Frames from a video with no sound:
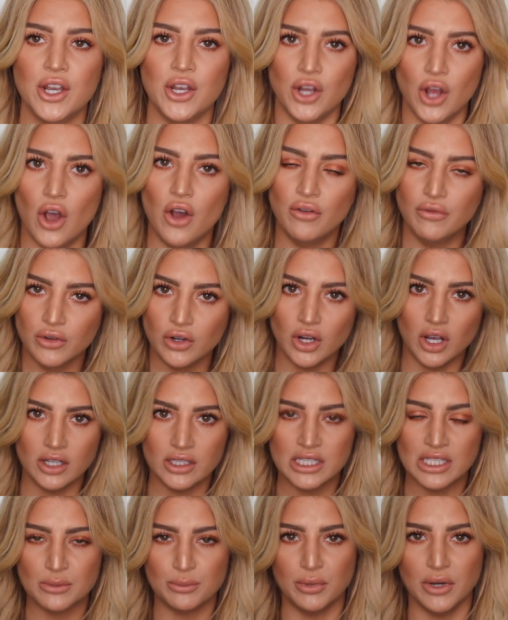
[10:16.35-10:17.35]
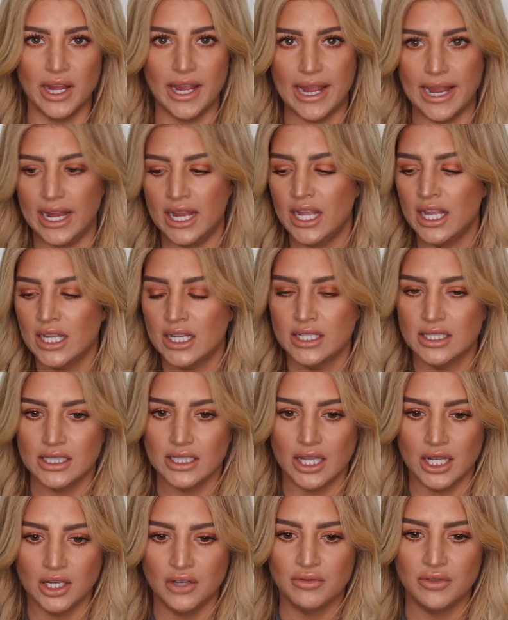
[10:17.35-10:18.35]
an overall spray to
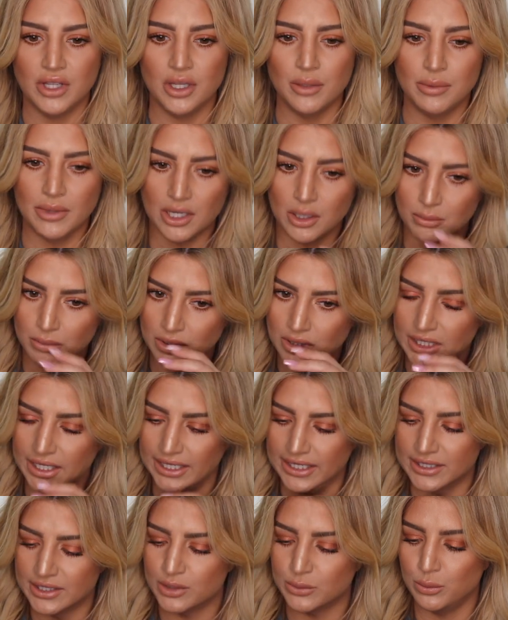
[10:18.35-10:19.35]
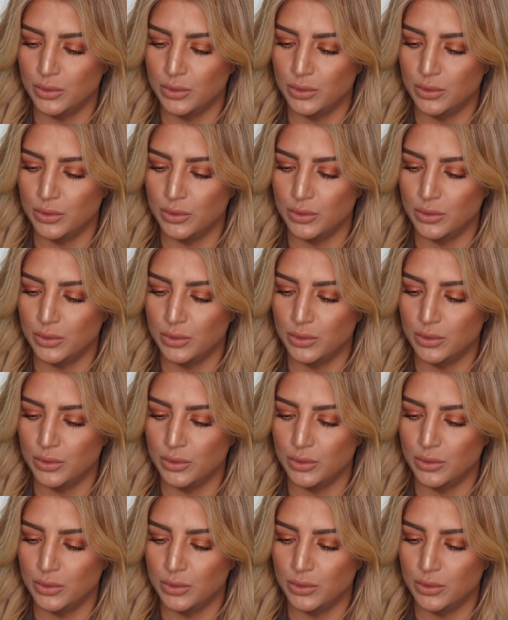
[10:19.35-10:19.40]
kind of keep it in place